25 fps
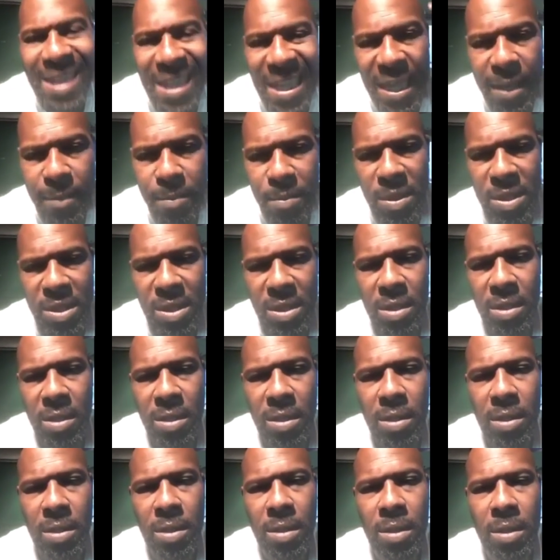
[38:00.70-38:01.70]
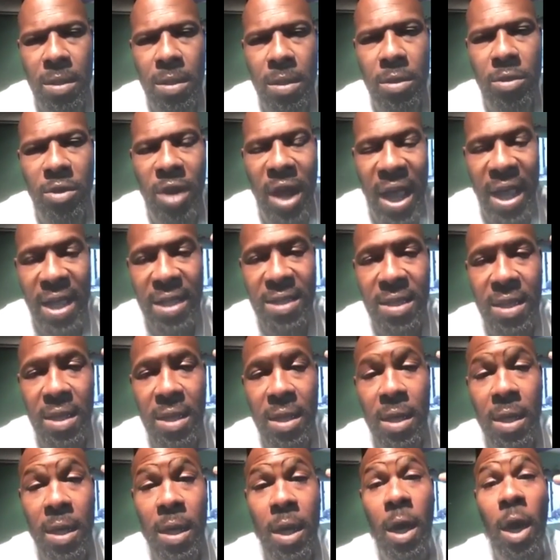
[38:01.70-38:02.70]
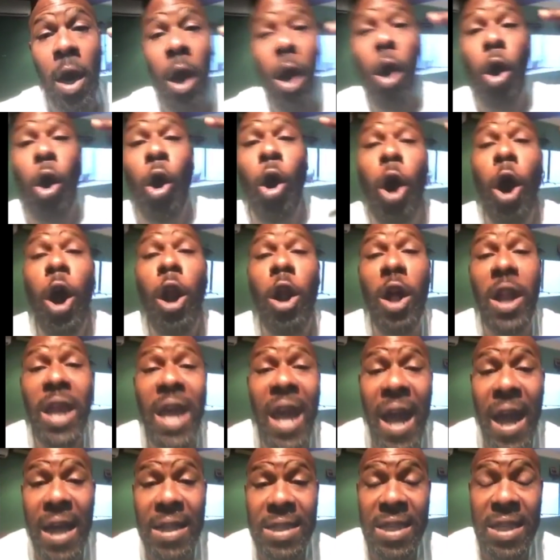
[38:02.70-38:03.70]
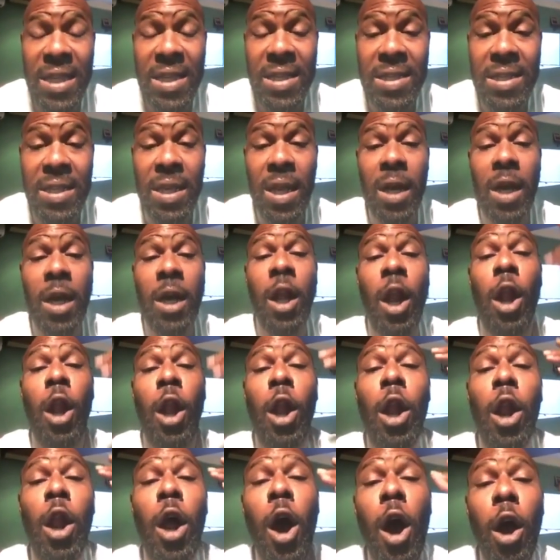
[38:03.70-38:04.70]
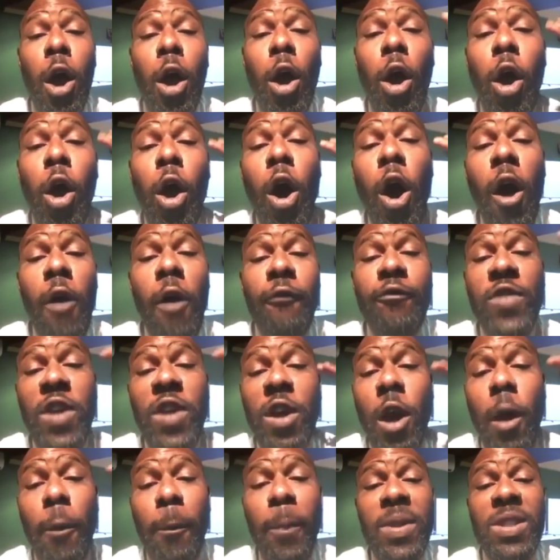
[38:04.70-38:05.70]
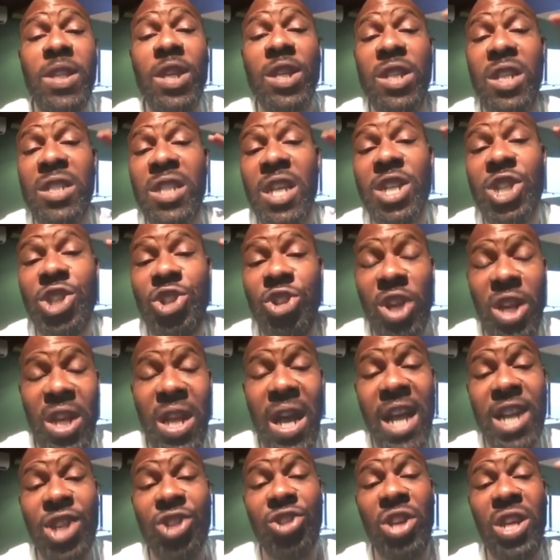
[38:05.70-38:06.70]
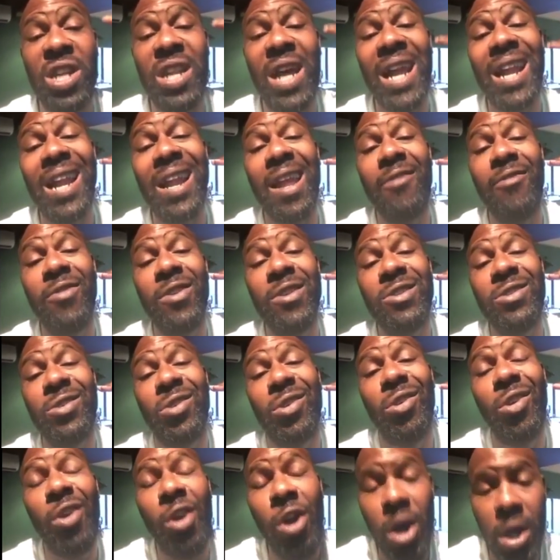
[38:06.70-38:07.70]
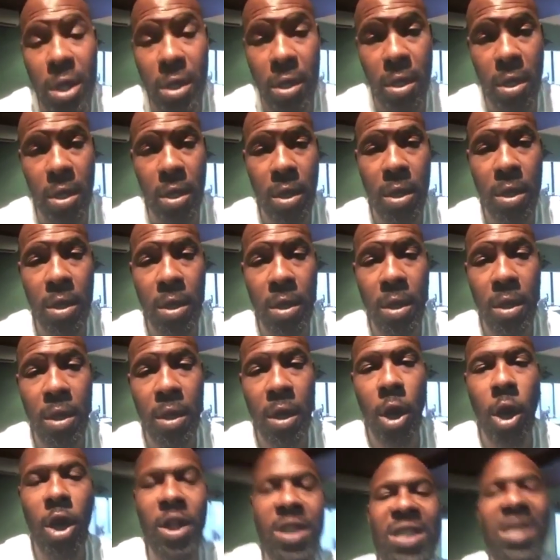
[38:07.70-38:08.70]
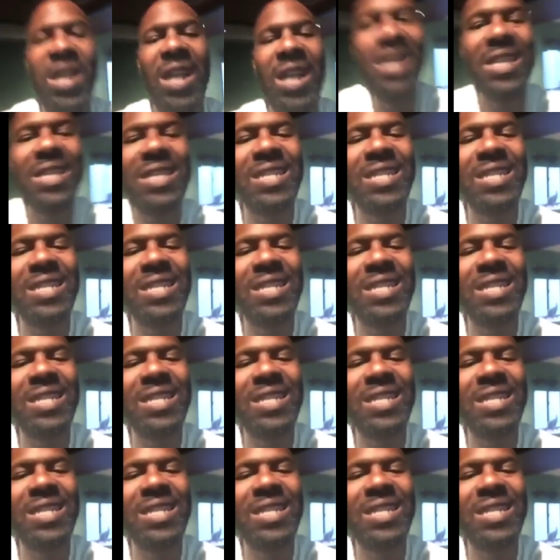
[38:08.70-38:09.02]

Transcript: games. Right? All other artists lock off the competitions in Trinidad. Trinidad level's gone. Until the